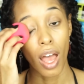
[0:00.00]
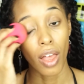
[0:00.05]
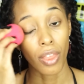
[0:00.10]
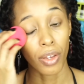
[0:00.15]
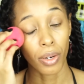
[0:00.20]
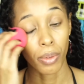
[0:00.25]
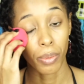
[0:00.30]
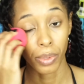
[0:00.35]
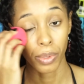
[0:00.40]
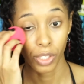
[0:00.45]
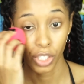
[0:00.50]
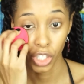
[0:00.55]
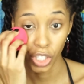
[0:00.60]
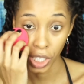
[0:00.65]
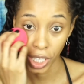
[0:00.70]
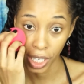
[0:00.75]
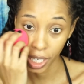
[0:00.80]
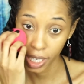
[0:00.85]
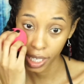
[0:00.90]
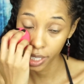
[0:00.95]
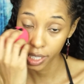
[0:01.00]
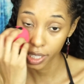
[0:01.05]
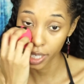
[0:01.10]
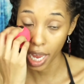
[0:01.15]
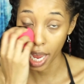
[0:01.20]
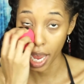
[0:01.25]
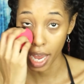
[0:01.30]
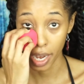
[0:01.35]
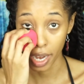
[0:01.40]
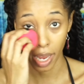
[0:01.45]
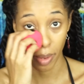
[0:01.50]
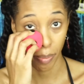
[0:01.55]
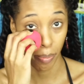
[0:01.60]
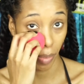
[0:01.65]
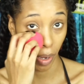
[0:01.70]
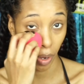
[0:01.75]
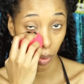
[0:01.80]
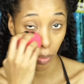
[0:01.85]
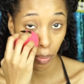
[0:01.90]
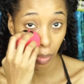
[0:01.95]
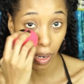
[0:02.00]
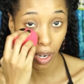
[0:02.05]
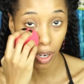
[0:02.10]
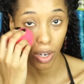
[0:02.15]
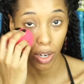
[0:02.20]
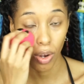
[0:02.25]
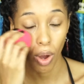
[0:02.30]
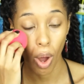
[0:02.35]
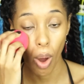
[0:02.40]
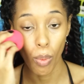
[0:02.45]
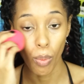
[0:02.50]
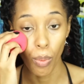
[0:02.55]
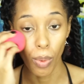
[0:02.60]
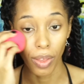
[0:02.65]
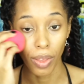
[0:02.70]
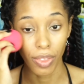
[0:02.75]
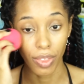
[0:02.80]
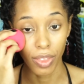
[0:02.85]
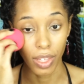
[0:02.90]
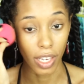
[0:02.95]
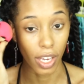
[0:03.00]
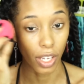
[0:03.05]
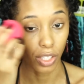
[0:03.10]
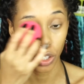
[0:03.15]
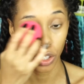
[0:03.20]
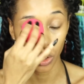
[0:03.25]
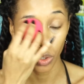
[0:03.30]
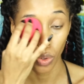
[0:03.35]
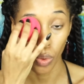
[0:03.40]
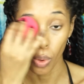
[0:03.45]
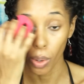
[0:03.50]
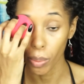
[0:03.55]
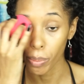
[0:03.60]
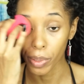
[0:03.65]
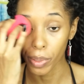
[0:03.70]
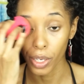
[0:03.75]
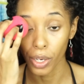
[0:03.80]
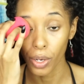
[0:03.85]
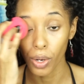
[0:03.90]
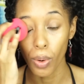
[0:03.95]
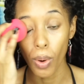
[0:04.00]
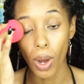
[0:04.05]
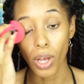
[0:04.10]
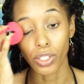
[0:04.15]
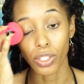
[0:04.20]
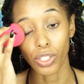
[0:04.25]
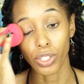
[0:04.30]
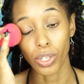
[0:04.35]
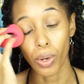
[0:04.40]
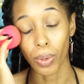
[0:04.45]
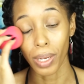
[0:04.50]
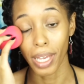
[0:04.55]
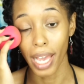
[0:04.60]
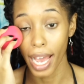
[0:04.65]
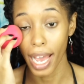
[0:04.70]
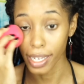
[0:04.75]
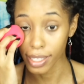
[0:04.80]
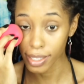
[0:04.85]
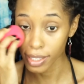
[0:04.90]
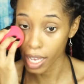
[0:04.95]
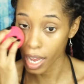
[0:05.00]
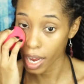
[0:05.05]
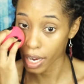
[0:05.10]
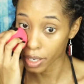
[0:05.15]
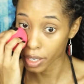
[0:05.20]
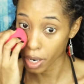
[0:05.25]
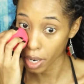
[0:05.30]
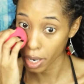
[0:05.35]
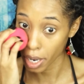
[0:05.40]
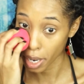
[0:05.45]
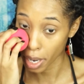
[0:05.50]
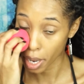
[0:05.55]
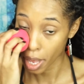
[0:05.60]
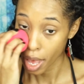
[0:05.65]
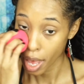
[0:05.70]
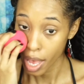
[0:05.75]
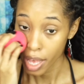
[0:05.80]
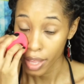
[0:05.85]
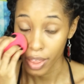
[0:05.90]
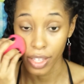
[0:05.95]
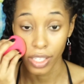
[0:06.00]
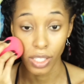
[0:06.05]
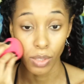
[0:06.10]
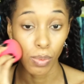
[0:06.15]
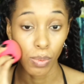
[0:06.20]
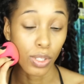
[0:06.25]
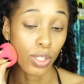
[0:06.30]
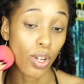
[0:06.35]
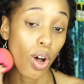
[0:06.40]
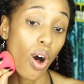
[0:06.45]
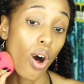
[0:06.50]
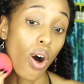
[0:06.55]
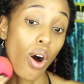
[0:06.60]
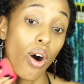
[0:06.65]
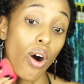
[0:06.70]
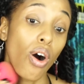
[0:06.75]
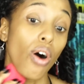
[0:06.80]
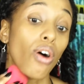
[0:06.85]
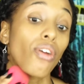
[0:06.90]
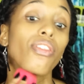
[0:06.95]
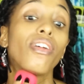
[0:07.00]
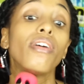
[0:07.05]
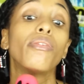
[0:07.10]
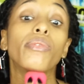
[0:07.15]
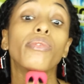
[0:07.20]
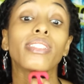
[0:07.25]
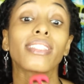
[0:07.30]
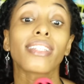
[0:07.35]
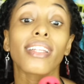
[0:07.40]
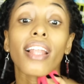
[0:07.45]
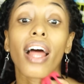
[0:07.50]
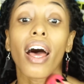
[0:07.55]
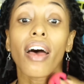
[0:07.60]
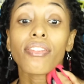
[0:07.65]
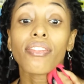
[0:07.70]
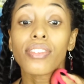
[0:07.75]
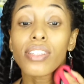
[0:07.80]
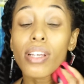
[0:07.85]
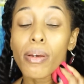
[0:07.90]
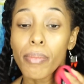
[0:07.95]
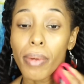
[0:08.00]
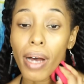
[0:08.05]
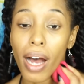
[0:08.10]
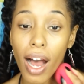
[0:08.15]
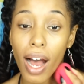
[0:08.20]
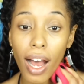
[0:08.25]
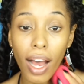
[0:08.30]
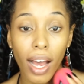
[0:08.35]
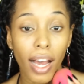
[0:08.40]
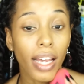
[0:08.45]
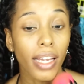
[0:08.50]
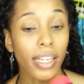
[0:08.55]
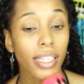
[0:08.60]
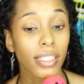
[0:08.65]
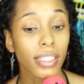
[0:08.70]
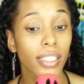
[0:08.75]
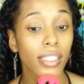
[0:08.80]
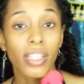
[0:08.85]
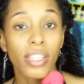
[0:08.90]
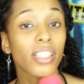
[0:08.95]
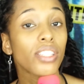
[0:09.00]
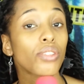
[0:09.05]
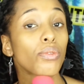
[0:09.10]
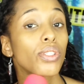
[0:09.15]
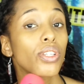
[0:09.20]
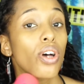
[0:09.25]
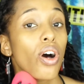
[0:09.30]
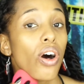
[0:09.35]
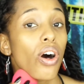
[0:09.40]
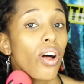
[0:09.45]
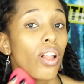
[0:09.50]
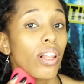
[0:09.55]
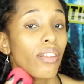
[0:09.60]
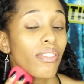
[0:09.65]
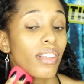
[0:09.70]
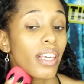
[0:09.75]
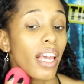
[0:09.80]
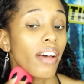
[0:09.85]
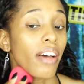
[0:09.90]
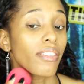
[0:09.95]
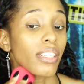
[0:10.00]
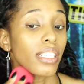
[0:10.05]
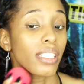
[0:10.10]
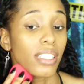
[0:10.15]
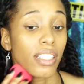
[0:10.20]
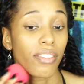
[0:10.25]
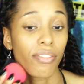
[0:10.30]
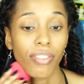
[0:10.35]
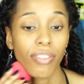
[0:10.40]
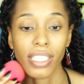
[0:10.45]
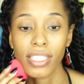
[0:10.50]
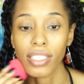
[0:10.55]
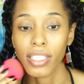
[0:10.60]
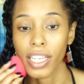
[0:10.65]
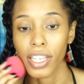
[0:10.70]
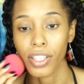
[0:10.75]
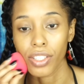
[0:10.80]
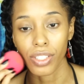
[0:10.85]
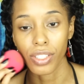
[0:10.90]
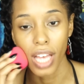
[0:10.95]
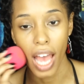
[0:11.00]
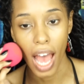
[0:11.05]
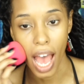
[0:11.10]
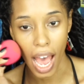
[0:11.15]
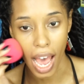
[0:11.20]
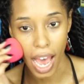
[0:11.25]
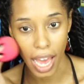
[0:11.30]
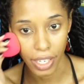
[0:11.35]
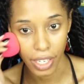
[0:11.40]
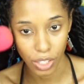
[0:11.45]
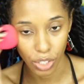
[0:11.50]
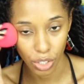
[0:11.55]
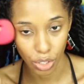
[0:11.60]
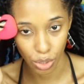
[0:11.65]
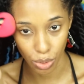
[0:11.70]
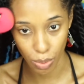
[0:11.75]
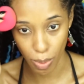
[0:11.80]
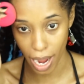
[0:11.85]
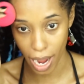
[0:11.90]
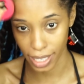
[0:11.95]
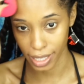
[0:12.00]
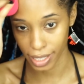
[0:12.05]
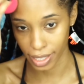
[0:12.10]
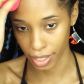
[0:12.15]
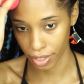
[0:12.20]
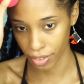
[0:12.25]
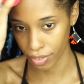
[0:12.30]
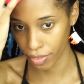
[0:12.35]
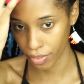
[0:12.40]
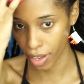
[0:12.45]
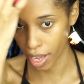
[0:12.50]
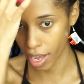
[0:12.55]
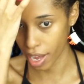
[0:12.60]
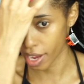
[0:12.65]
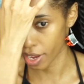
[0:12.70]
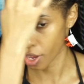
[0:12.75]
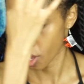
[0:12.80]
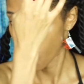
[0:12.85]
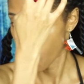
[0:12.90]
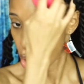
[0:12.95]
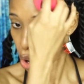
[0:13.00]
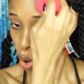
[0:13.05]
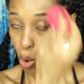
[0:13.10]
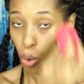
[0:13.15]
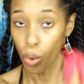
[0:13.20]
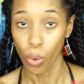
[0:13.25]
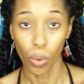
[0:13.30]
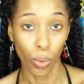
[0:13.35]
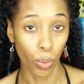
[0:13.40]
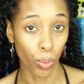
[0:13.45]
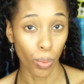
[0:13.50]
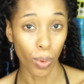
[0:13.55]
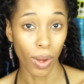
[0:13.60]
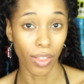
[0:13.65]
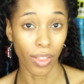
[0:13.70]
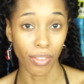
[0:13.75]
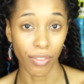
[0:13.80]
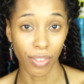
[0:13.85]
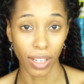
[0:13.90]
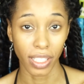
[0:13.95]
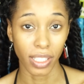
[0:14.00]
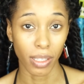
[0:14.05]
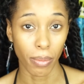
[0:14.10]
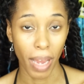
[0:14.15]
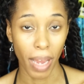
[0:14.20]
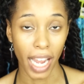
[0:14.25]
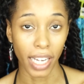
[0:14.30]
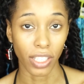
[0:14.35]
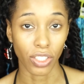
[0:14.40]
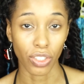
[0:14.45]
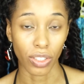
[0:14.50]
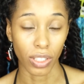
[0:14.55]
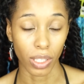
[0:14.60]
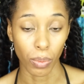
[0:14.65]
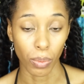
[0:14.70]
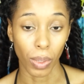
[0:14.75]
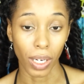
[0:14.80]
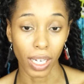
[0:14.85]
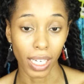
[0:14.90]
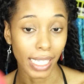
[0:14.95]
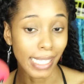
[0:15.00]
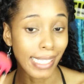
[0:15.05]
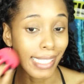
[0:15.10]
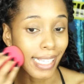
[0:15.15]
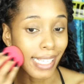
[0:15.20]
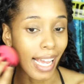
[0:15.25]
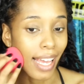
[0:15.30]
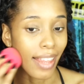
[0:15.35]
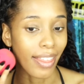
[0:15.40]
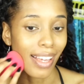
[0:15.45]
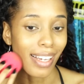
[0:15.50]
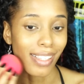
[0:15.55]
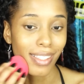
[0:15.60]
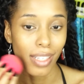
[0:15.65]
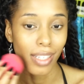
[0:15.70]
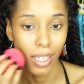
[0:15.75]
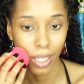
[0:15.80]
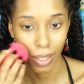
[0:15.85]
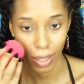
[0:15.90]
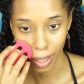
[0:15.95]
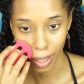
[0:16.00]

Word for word: There were jeans and a belt buckle with the Scorpio zodiac sign on it. This was all that was left behind. This was all of the evidence investigators had to identify who the victim actually was, and that's not a